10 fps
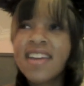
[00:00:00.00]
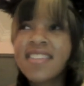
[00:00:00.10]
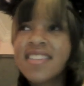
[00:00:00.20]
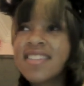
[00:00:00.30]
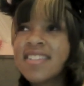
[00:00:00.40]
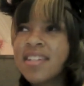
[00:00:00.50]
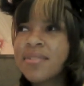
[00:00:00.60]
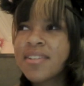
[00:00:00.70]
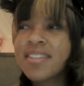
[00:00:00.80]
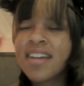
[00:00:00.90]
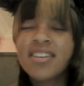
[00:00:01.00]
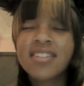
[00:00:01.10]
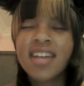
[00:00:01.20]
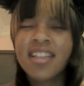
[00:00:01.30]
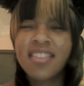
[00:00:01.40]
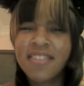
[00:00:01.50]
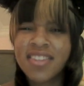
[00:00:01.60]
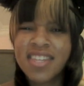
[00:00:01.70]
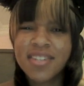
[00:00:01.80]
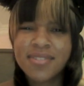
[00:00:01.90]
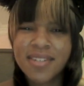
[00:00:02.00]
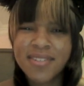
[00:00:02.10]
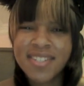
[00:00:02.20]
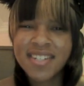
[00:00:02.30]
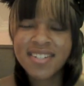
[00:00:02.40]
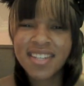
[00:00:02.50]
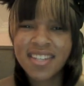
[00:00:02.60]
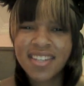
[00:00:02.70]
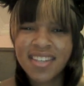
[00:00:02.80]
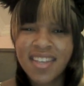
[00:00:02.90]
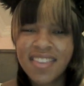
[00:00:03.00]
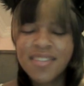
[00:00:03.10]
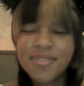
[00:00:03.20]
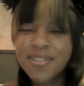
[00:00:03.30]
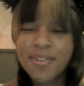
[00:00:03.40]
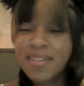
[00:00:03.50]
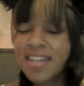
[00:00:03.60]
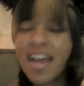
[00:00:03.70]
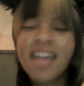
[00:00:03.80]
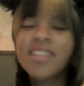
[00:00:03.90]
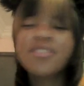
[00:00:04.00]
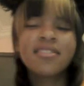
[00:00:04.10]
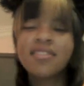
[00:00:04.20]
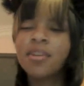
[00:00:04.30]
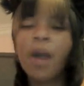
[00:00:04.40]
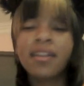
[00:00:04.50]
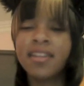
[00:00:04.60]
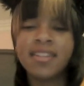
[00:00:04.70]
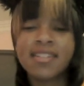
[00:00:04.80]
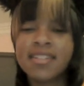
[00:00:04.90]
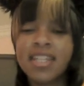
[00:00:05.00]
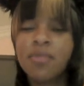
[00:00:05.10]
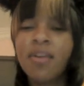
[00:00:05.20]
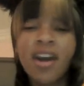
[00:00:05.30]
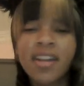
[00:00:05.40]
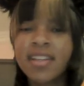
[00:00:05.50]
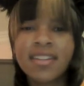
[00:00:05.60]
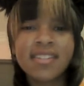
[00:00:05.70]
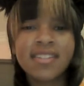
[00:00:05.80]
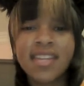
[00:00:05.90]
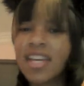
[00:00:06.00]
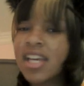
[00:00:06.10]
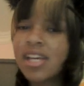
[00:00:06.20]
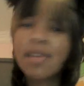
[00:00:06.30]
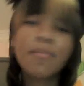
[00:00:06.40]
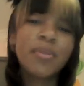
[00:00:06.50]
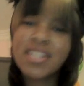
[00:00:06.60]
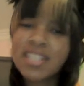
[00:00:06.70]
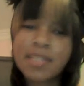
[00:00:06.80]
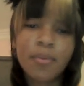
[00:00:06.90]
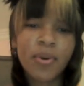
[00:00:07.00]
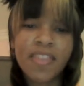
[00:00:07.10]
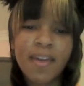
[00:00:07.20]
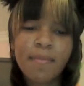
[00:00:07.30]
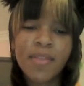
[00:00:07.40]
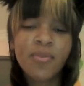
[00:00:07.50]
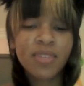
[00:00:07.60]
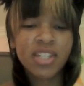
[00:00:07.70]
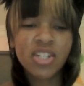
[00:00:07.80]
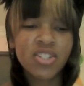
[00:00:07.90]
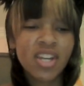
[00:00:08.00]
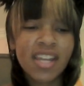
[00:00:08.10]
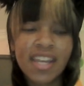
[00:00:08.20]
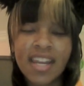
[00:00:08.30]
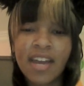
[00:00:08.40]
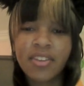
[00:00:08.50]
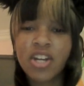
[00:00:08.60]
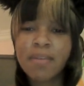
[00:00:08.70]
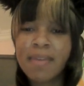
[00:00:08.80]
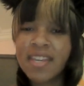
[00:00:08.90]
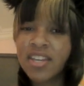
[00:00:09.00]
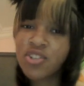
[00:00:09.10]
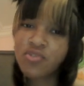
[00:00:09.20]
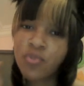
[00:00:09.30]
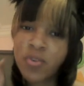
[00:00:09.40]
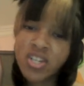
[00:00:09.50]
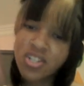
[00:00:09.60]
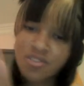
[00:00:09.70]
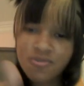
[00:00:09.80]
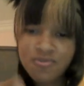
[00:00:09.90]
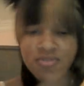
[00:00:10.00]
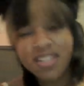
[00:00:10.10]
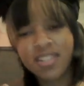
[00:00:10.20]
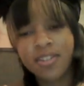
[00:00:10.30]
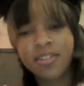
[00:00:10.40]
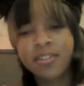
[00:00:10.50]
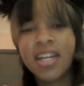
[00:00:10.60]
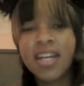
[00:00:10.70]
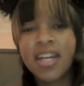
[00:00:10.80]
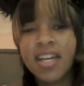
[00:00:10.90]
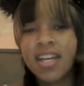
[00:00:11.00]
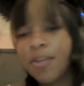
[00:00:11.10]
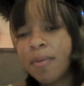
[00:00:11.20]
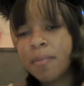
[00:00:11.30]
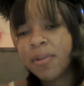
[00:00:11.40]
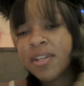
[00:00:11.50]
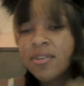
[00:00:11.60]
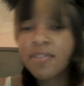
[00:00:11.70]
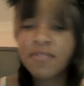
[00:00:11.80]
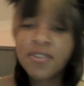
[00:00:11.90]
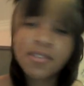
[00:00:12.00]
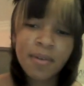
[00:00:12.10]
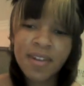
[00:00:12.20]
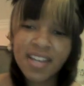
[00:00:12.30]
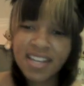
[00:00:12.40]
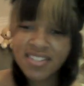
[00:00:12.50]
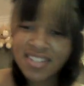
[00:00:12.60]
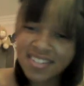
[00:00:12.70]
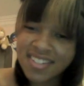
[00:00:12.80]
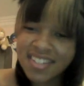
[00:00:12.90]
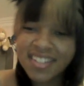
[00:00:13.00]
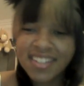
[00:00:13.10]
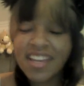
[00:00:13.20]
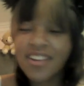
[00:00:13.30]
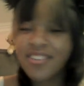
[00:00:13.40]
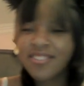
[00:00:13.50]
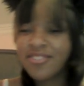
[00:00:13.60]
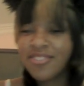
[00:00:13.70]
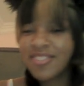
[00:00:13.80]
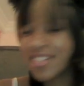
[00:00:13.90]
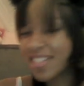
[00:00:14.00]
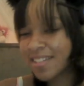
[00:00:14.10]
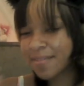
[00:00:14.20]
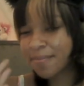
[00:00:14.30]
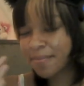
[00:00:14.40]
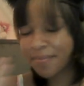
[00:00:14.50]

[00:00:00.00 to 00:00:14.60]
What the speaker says: And the sequins, I love that they do sequins ears. Like, they do so much. You gotta click this link. You've gotta click this link. Please support them. They're really trying to get out there to make ears for you. So, you people aren't so confused about where to get your ears. They're just,